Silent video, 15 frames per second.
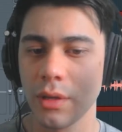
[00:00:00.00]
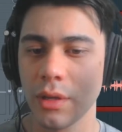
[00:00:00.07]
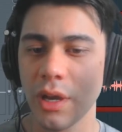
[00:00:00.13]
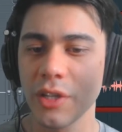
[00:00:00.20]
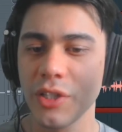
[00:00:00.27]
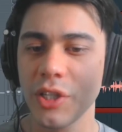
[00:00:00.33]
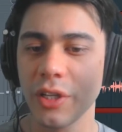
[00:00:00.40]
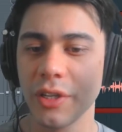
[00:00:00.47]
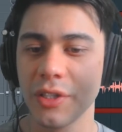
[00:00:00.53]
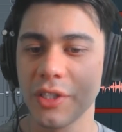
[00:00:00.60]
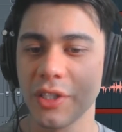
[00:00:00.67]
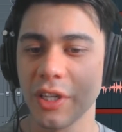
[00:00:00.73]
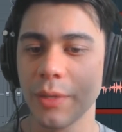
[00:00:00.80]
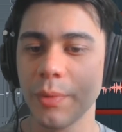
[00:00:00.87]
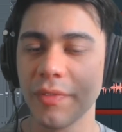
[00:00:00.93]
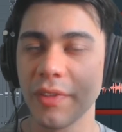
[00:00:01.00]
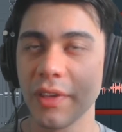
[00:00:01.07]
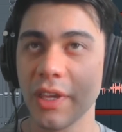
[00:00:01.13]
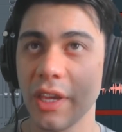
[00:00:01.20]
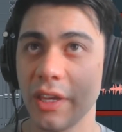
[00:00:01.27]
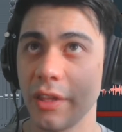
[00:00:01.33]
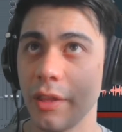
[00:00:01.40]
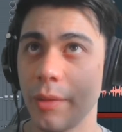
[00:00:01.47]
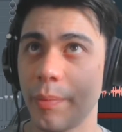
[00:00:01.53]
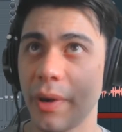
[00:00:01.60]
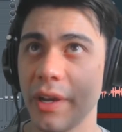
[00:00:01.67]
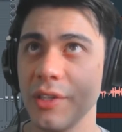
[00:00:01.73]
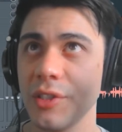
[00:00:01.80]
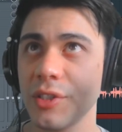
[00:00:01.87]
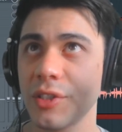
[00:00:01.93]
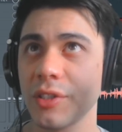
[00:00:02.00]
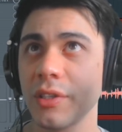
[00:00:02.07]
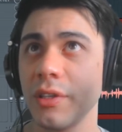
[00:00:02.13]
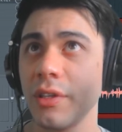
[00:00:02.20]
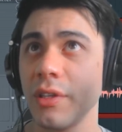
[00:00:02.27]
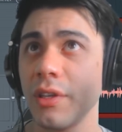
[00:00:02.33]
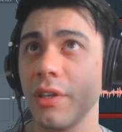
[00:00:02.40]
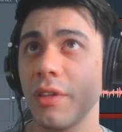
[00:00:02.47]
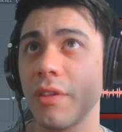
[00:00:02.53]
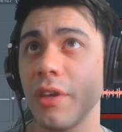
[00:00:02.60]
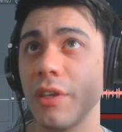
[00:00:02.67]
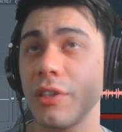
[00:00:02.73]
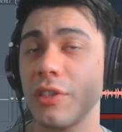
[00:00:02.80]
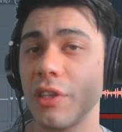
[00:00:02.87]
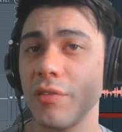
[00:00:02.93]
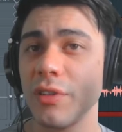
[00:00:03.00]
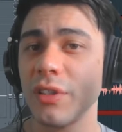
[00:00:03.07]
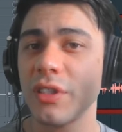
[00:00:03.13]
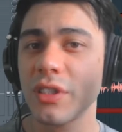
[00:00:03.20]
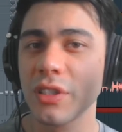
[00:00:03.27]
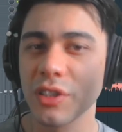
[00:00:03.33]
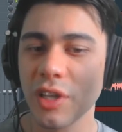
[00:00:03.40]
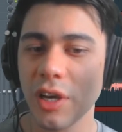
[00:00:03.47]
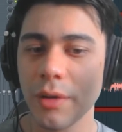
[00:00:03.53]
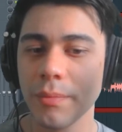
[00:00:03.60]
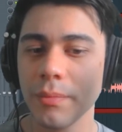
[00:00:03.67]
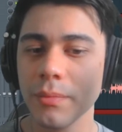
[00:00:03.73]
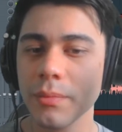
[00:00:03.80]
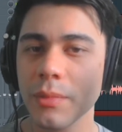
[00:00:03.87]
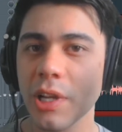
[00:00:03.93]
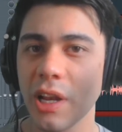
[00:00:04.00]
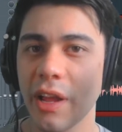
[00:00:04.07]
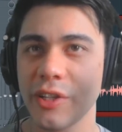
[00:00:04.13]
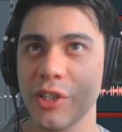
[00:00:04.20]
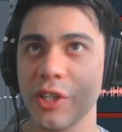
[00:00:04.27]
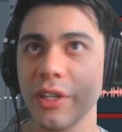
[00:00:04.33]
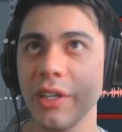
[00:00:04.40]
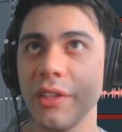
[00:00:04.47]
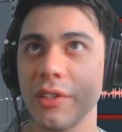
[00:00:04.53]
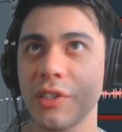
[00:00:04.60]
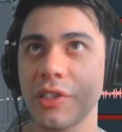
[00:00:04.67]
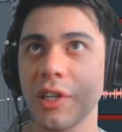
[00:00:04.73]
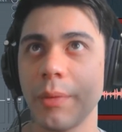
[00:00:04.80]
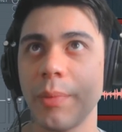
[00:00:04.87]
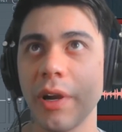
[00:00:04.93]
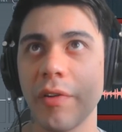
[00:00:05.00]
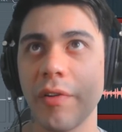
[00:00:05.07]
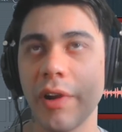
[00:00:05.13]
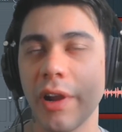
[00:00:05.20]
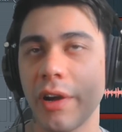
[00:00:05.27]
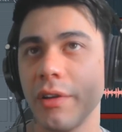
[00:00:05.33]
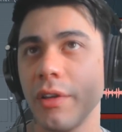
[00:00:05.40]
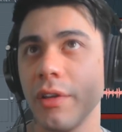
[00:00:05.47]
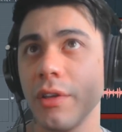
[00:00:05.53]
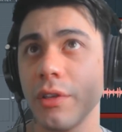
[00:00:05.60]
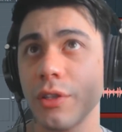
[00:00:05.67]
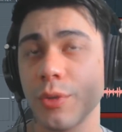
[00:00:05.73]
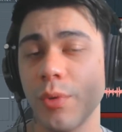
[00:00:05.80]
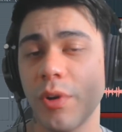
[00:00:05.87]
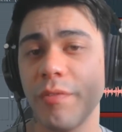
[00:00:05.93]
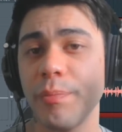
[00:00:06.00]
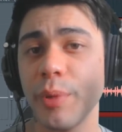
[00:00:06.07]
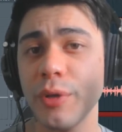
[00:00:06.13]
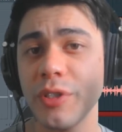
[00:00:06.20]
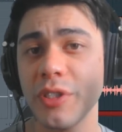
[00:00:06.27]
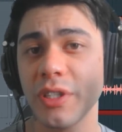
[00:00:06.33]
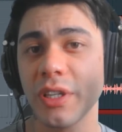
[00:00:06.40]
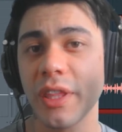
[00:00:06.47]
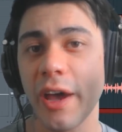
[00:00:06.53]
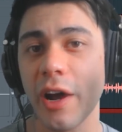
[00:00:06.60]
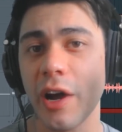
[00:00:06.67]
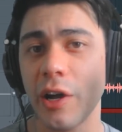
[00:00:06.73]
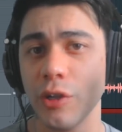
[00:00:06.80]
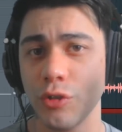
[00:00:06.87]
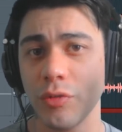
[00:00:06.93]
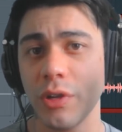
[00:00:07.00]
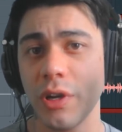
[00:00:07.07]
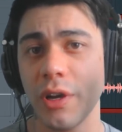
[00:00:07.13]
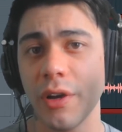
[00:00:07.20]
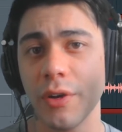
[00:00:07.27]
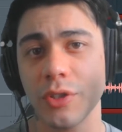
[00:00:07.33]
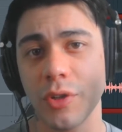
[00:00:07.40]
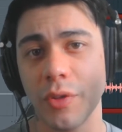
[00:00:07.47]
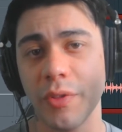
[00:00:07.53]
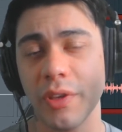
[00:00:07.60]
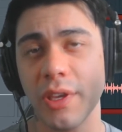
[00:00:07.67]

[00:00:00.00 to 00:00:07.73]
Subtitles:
As you can see with the kick and the bass, there is some clashing in the sub area. So I've boosted that 100 hertz on the